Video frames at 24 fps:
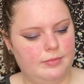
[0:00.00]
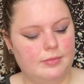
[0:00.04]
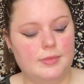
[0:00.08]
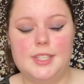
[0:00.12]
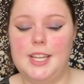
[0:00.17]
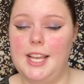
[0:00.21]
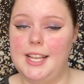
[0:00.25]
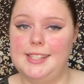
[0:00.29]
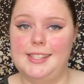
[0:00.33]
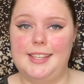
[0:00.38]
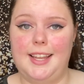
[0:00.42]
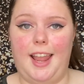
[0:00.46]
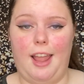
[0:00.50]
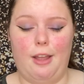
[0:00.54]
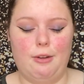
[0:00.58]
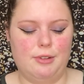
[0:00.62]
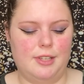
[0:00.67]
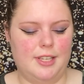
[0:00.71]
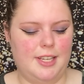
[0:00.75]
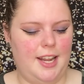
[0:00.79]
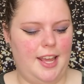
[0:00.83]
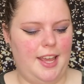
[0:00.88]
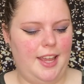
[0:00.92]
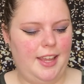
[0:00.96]
testing out
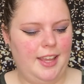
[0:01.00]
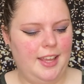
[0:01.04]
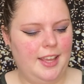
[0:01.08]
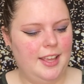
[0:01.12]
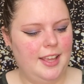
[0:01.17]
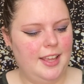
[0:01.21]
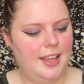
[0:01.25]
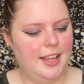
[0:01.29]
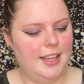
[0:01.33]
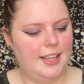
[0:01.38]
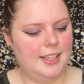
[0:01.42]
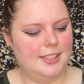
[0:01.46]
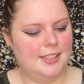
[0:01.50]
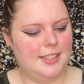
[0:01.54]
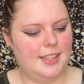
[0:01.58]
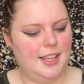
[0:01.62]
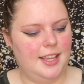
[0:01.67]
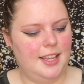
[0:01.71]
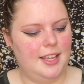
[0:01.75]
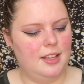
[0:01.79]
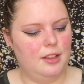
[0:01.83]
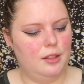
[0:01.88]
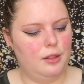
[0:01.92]
today is the